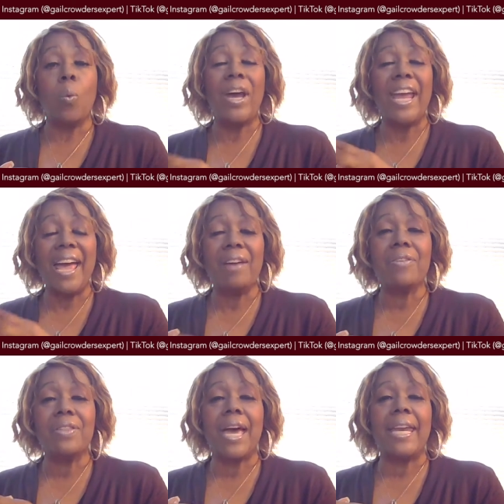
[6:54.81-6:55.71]

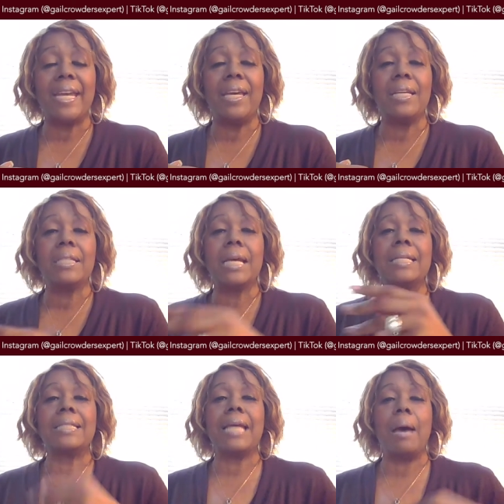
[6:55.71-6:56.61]
Whatever that is,
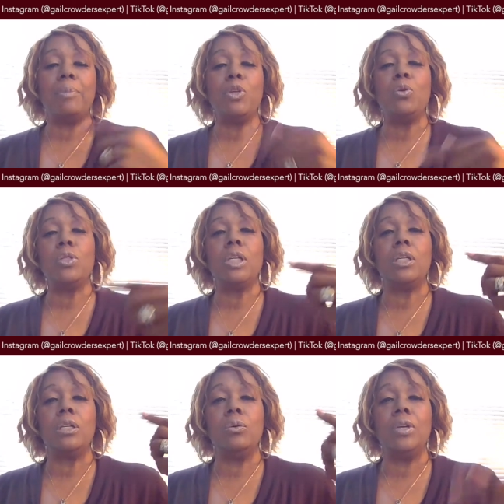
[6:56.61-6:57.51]
stop
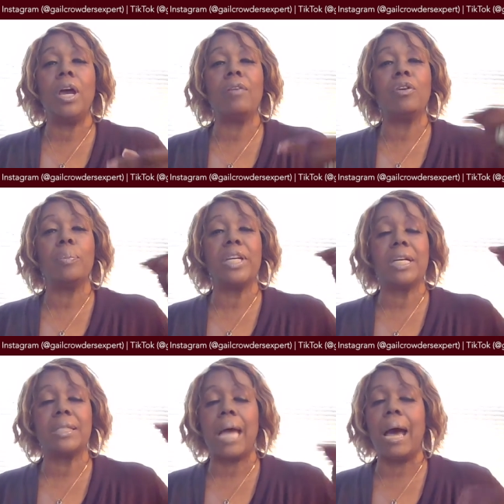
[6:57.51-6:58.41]
using you never
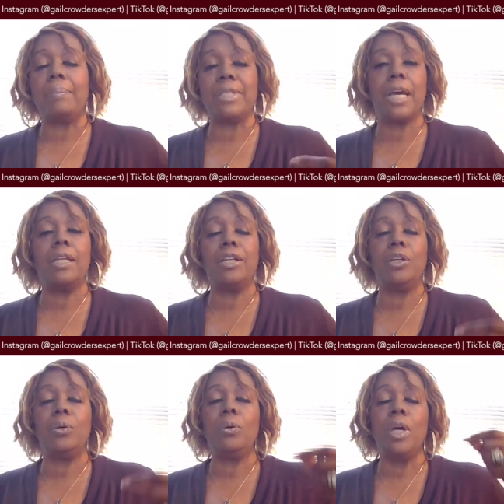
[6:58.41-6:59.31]
because I'm
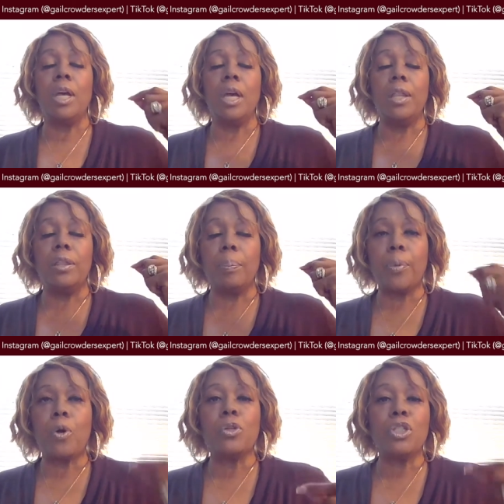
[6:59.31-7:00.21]
telling you, the
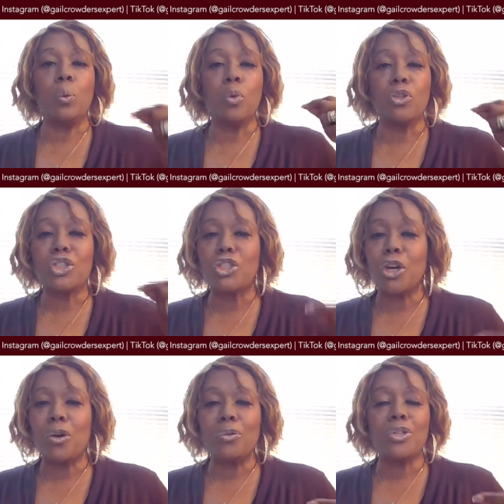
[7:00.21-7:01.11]
person will
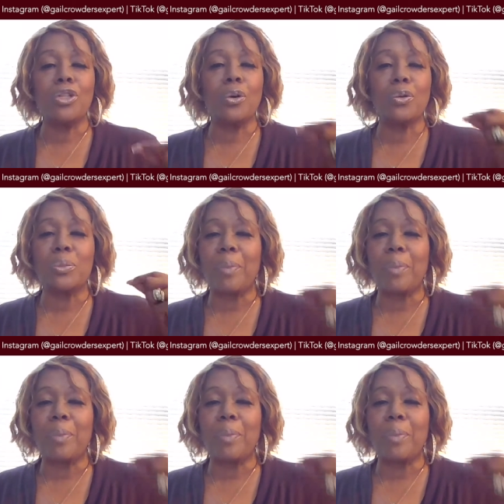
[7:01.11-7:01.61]
search, your